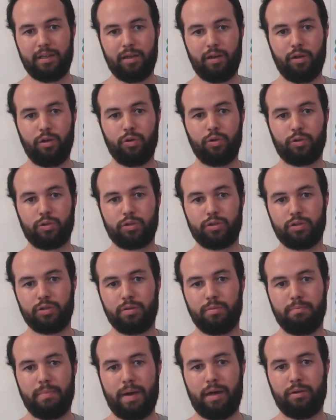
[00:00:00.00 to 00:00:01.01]
LUKS
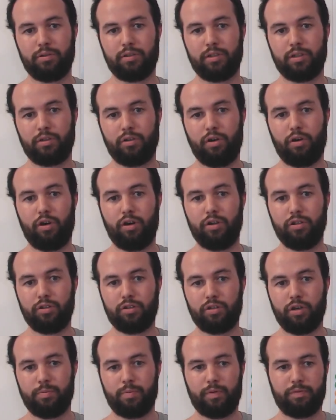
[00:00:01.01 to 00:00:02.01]
mounted on
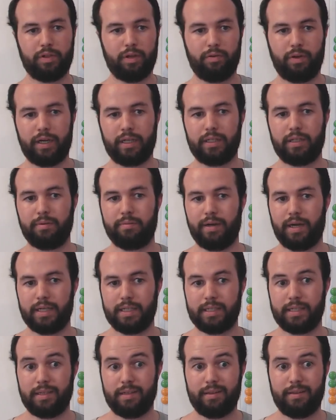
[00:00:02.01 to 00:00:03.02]
top of the RAID
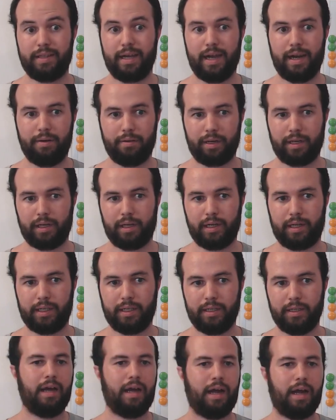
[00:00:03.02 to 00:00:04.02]
device
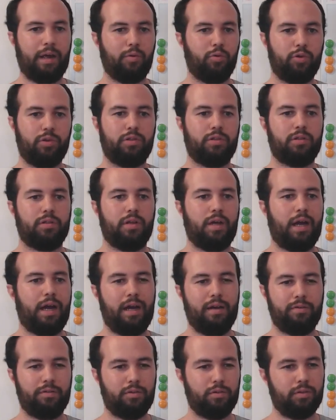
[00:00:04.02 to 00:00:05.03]
directly, I wouldn't
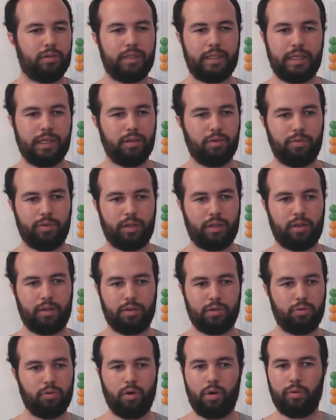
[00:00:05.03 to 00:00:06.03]
have to deal with
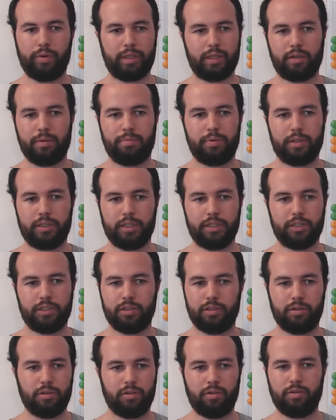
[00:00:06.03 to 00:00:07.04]
growing the
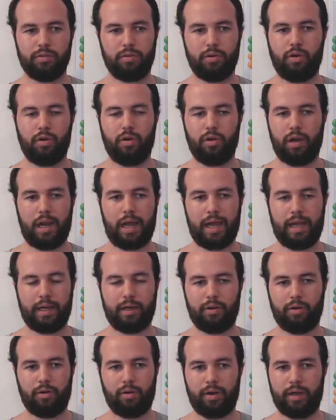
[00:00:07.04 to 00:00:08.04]
partition online
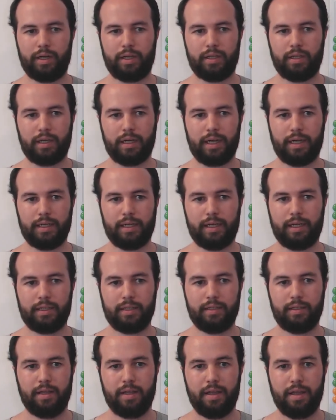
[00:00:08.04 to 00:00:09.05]
or anything like that,
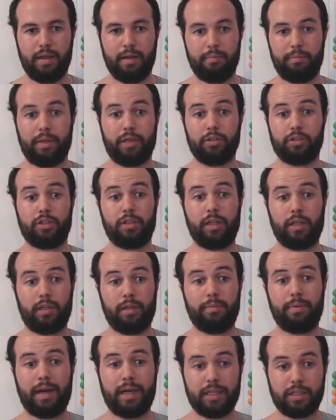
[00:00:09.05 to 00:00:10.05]
because the
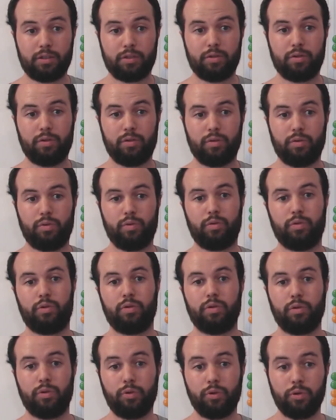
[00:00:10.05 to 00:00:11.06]
device would
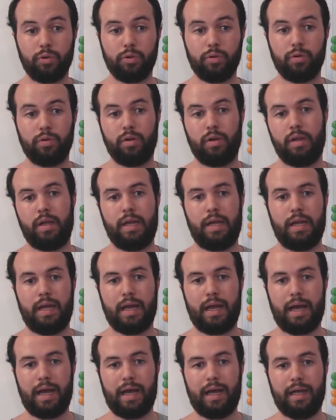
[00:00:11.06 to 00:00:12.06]
grow
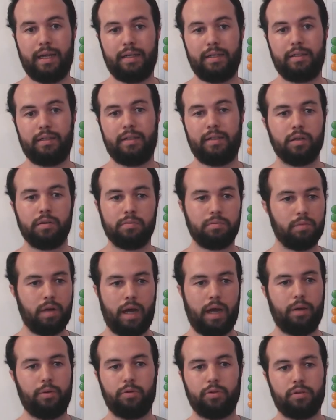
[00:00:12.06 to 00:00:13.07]
and
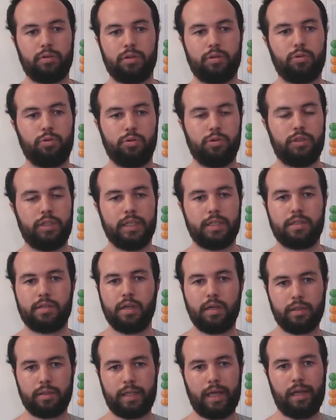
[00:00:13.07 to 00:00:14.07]
I could just
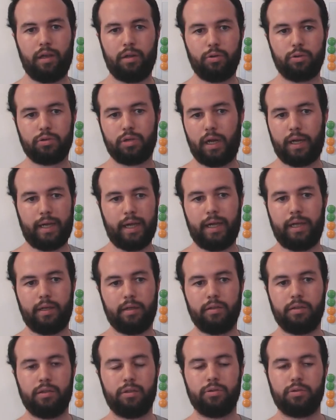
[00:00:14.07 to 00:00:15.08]
tell LUKS like, hey,
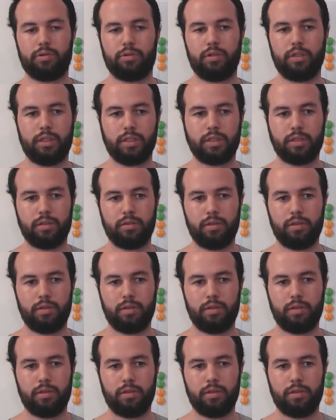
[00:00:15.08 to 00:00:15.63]
use this